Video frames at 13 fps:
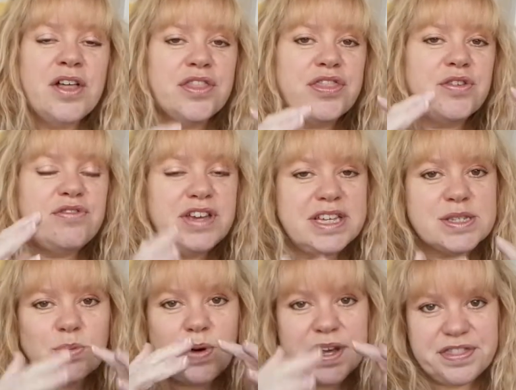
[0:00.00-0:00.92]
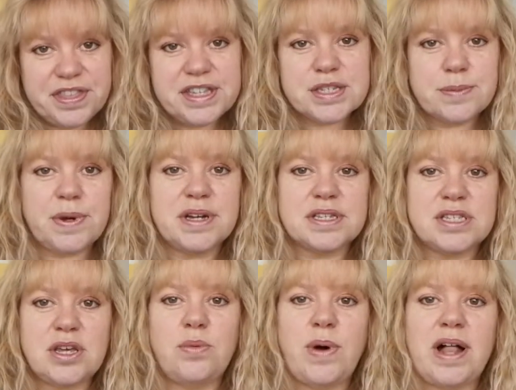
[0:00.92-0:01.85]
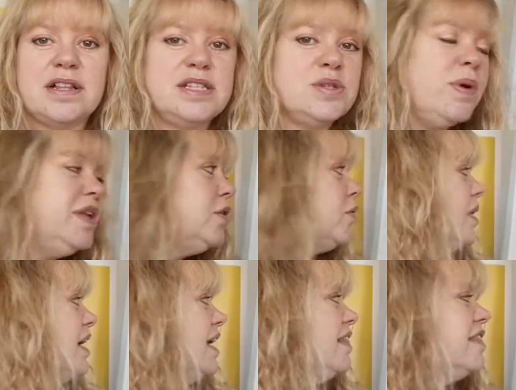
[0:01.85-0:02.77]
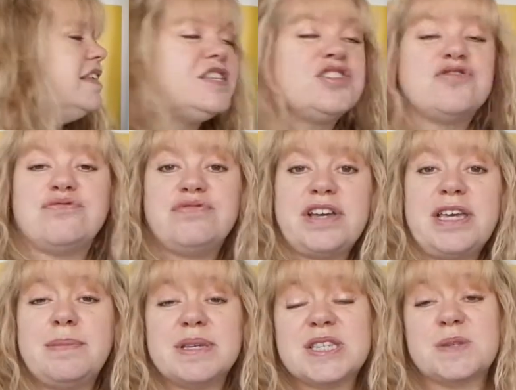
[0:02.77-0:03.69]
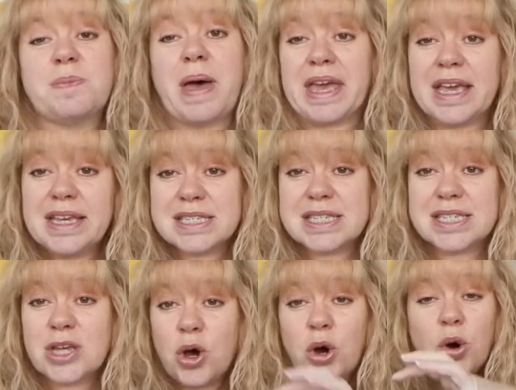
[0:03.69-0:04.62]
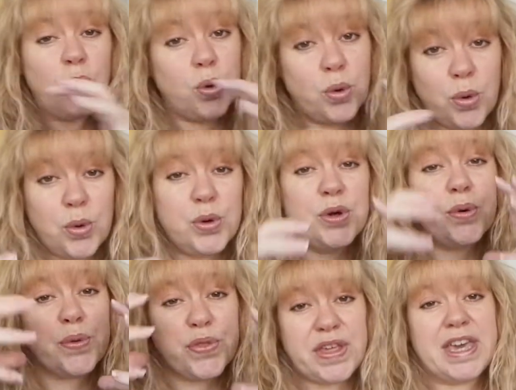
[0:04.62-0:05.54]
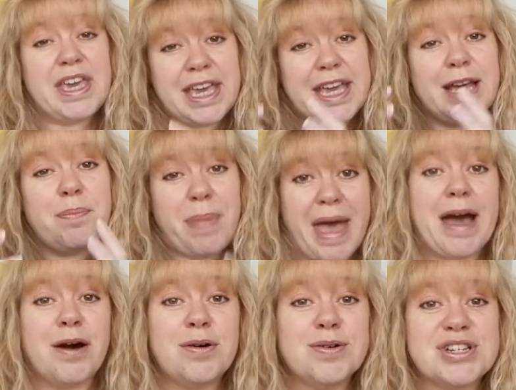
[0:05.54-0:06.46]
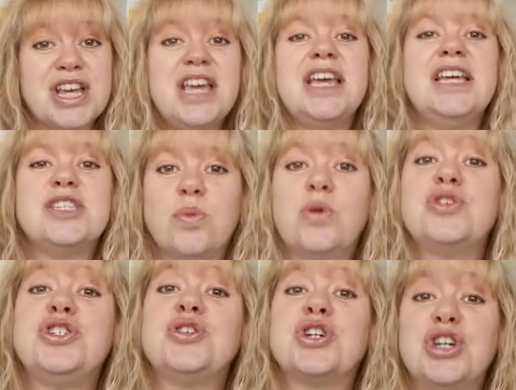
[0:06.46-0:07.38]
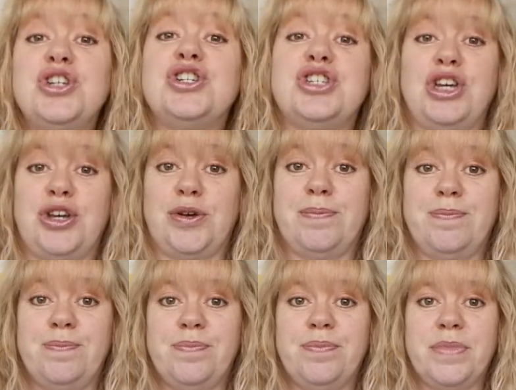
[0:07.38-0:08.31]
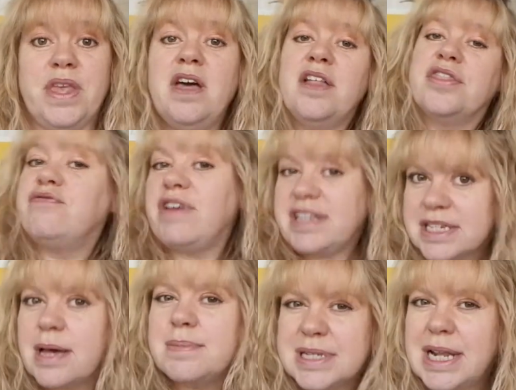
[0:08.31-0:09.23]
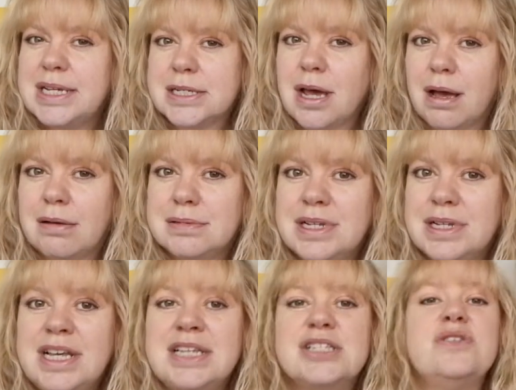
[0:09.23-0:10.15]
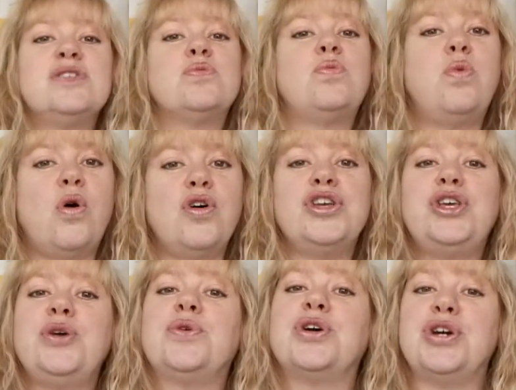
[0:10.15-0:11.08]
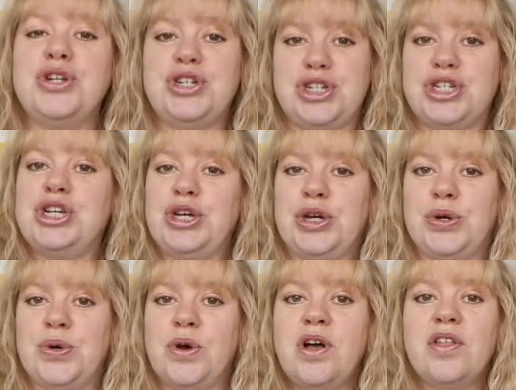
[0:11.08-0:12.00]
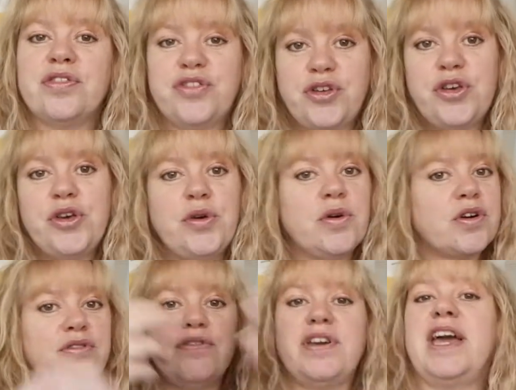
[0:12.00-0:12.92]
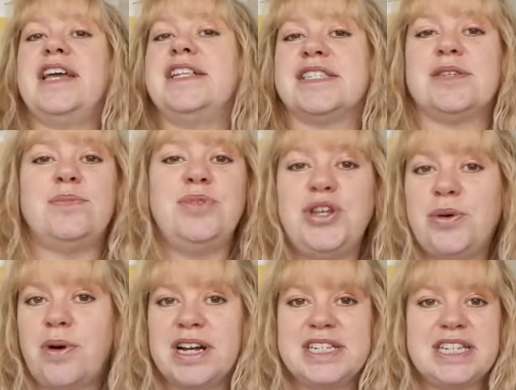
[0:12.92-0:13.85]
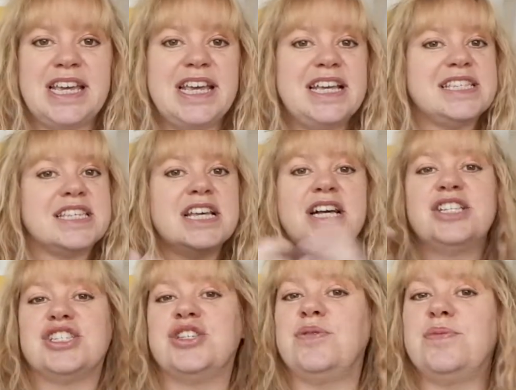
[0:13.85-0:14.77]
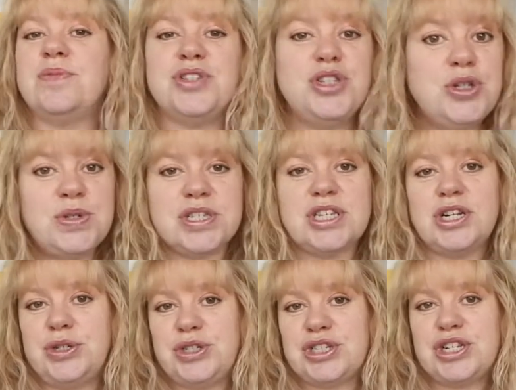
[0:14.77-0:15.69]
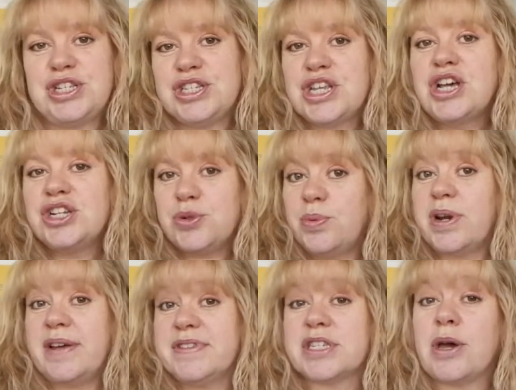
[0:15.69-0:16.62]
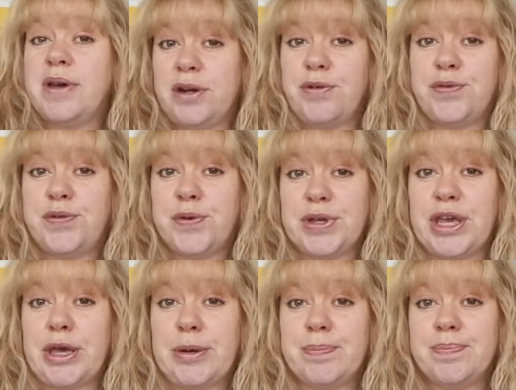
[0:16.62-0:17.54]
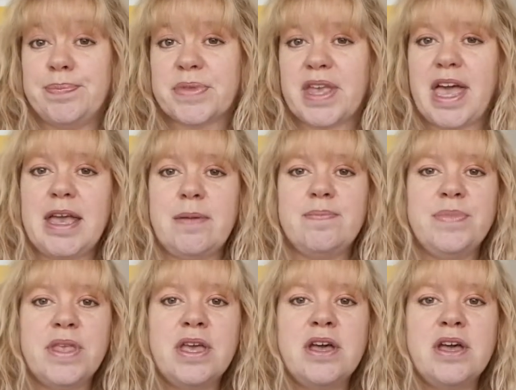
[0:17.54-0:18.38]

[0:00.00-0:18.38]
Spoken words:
The reason why this works so well is when you're in this dreamer space, all you're thinking about is what you could do. The rest comes later. So it's what you could do to create some new ideas, some new solutions to whatever's going on for you. Okay,